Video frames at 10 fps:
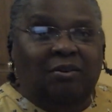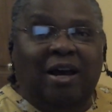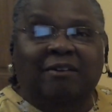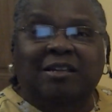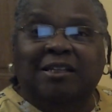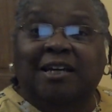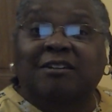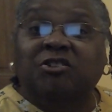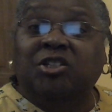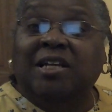out the
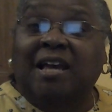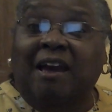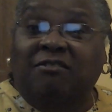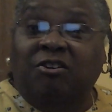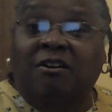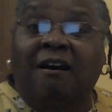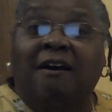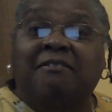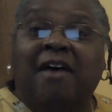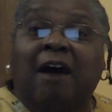letters together
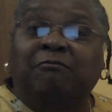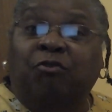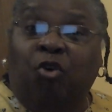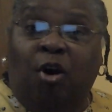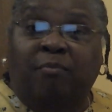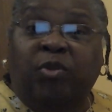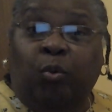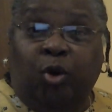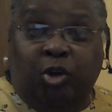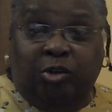that form the
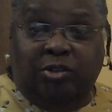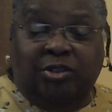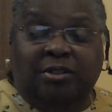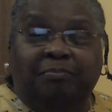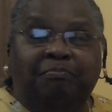words.